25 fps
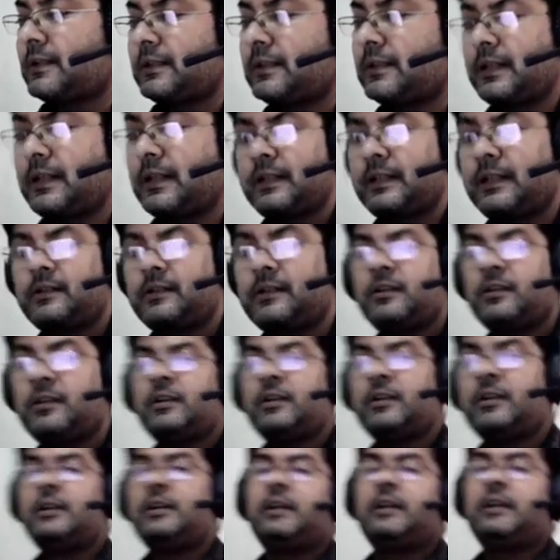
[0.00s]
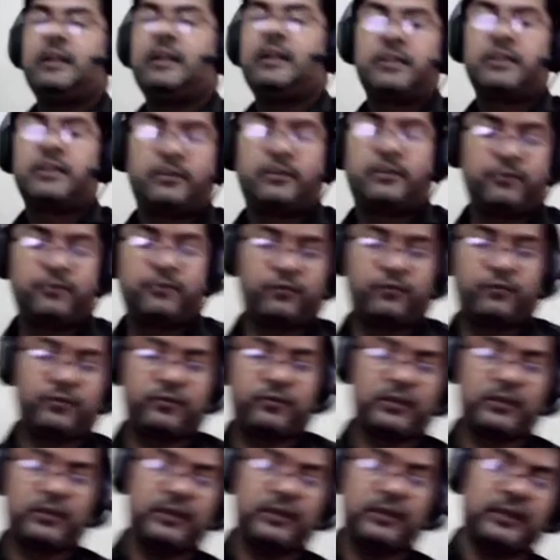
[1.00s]
side. Hence
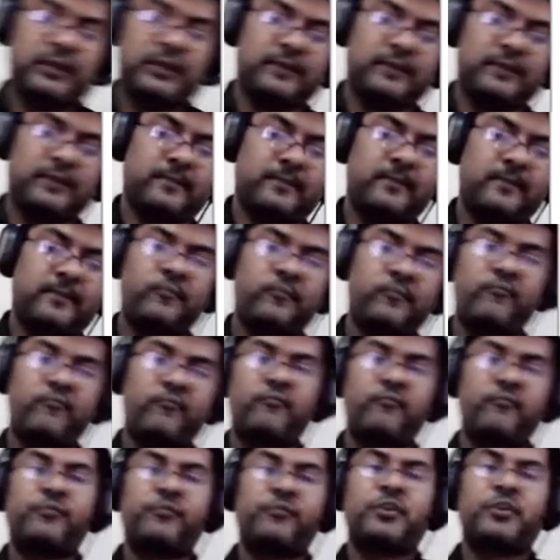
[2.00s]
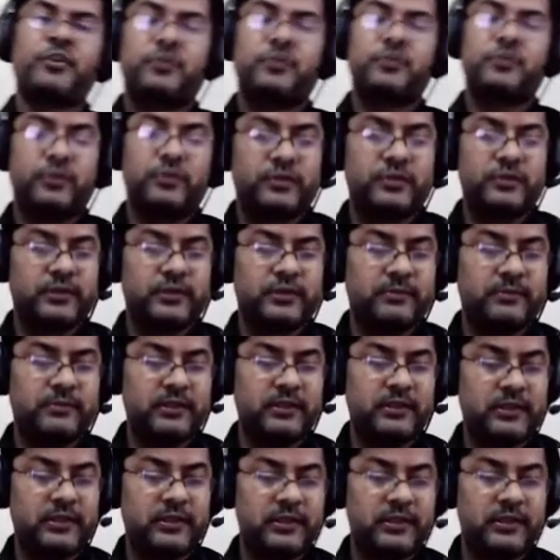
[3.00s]
proved. Clear? So
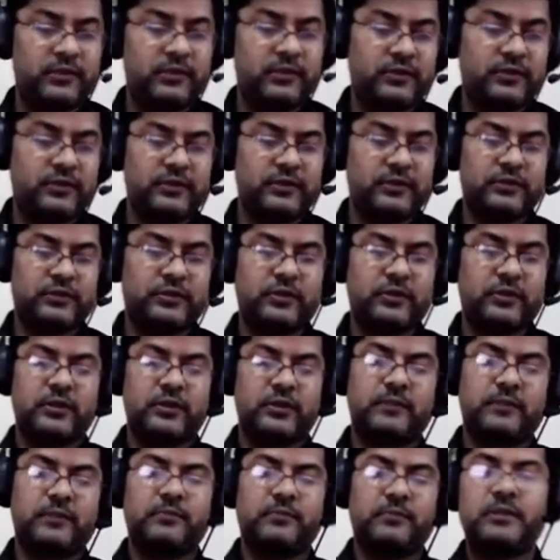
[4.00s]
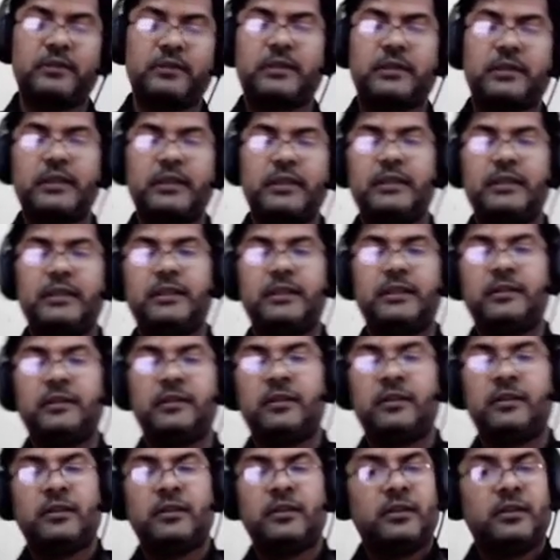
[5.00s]
similarly you can solve number 3.
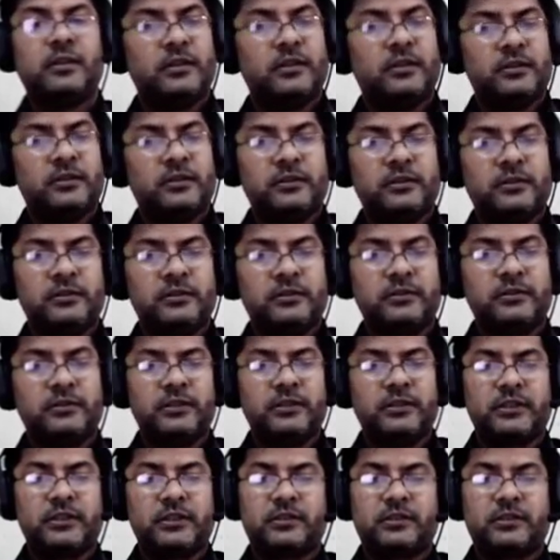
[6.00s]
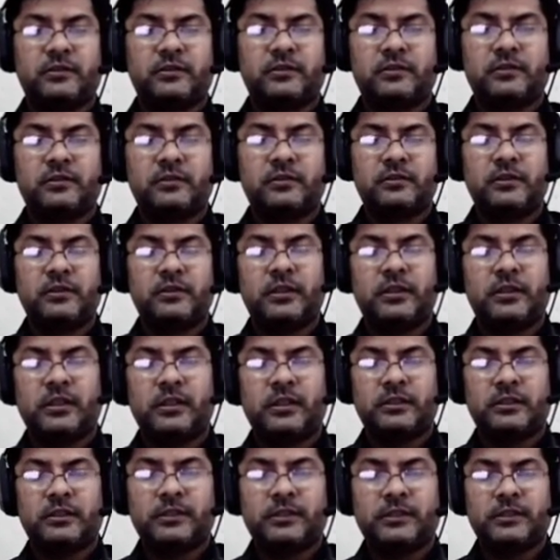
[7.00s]
Just
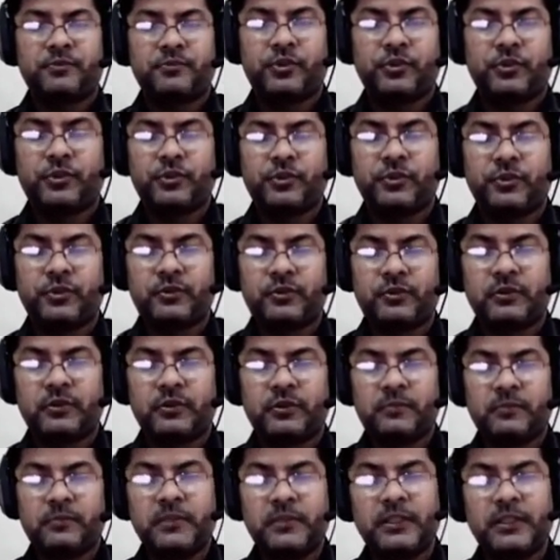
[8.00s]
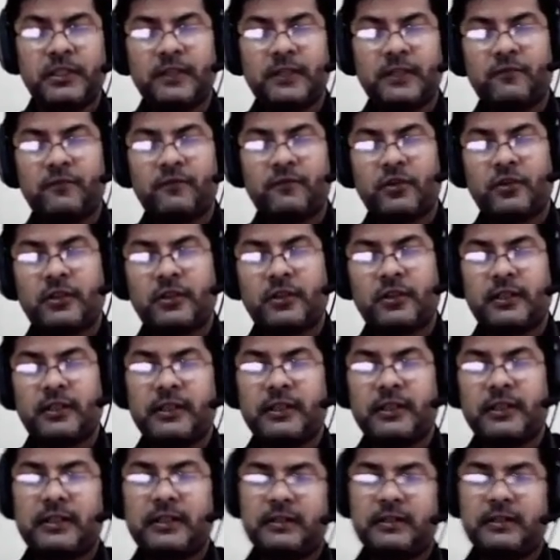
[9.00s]
substitute bk for a
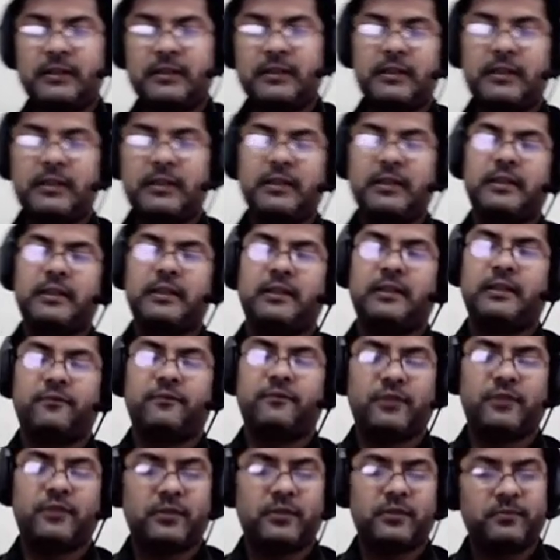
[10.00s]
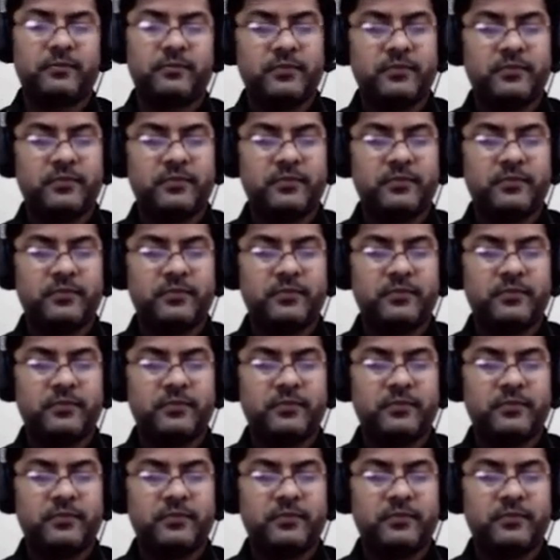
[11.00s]
and dk for